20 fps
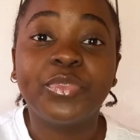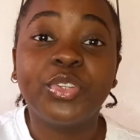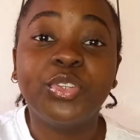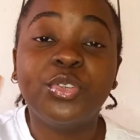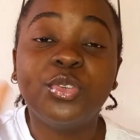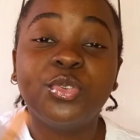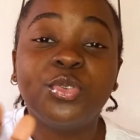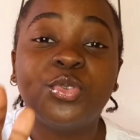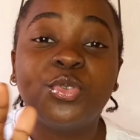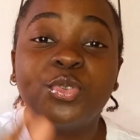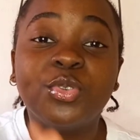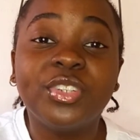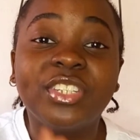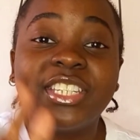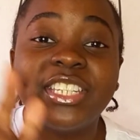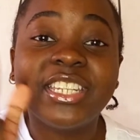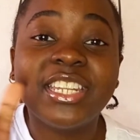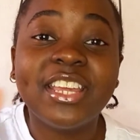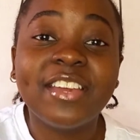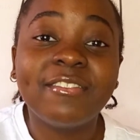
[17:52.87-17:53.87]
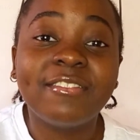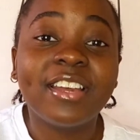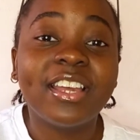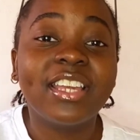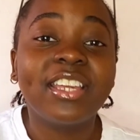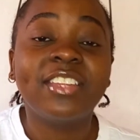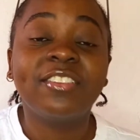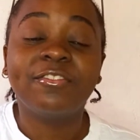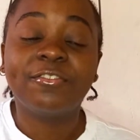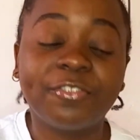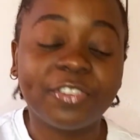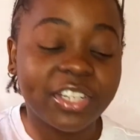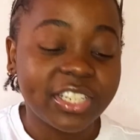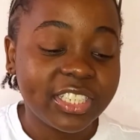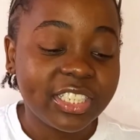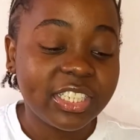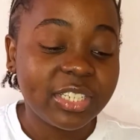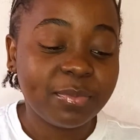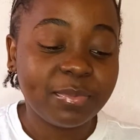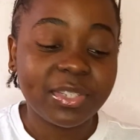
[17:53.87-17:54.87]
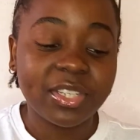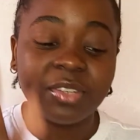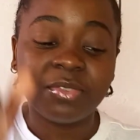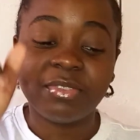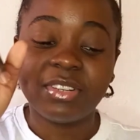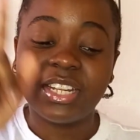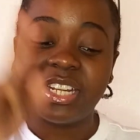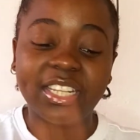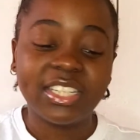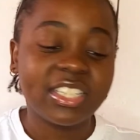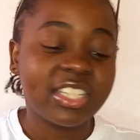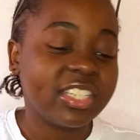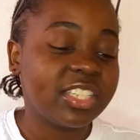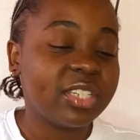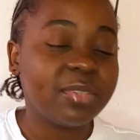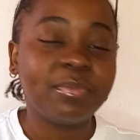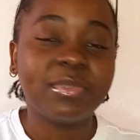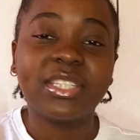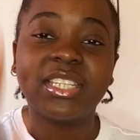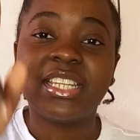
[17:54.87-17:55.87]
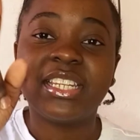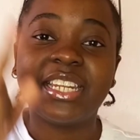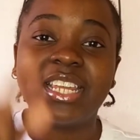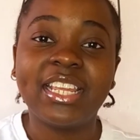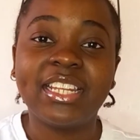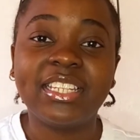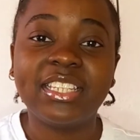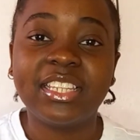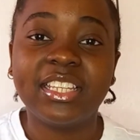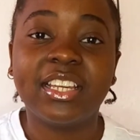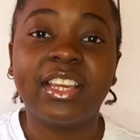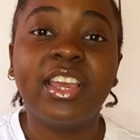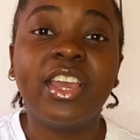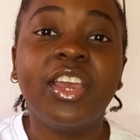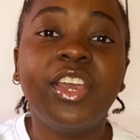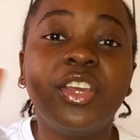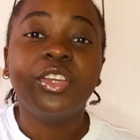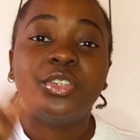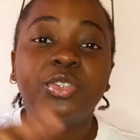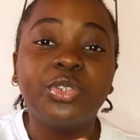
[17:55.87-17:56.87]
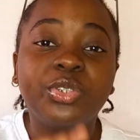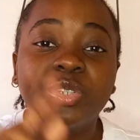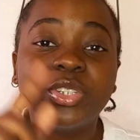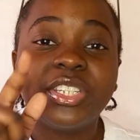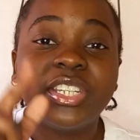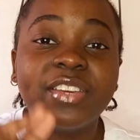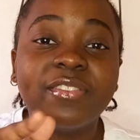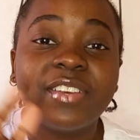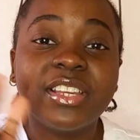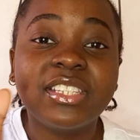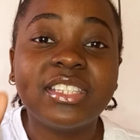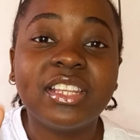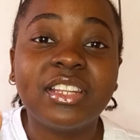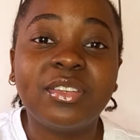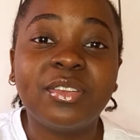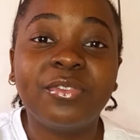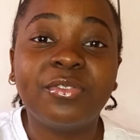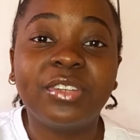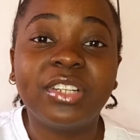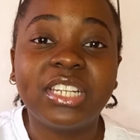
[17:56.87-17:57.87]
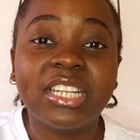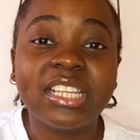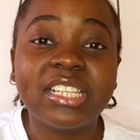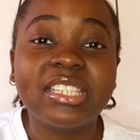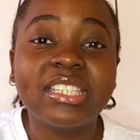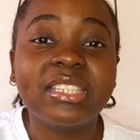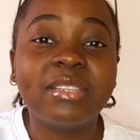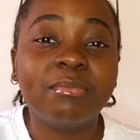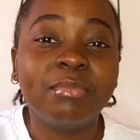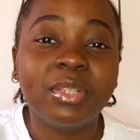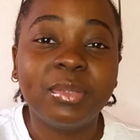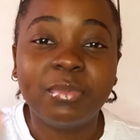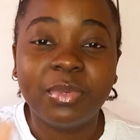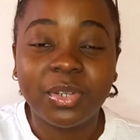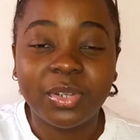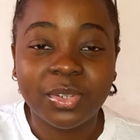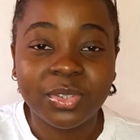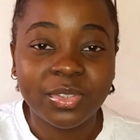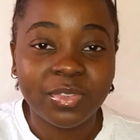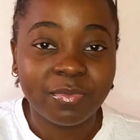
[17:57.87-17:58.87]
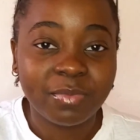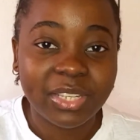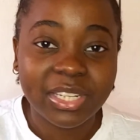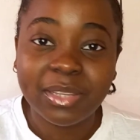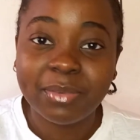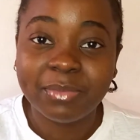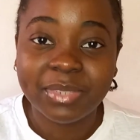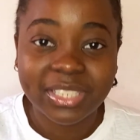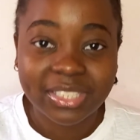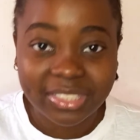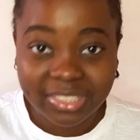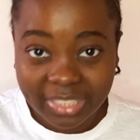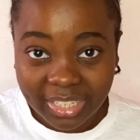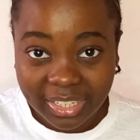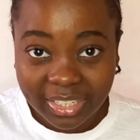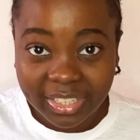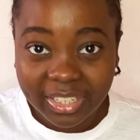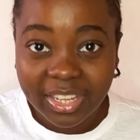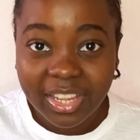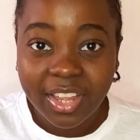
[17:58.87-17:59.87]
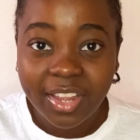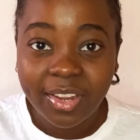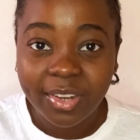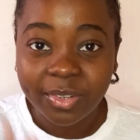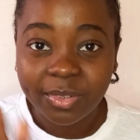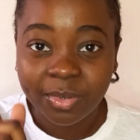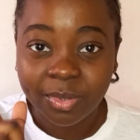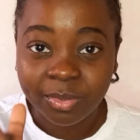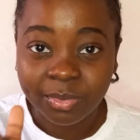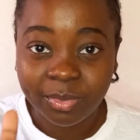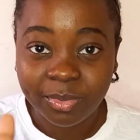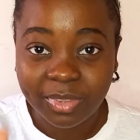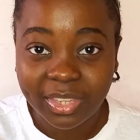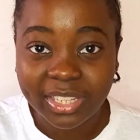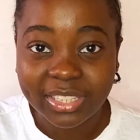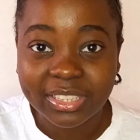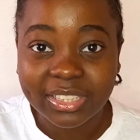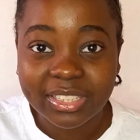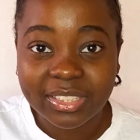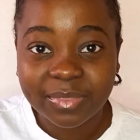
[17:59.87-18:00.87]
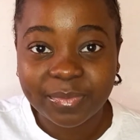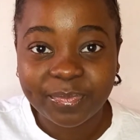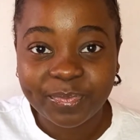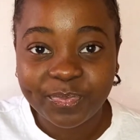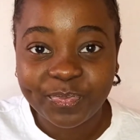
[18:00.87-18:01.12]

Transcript: You should never, in friendships, in relationships, in anything, you should never settle for less simply because you made a mistake. Don't do that.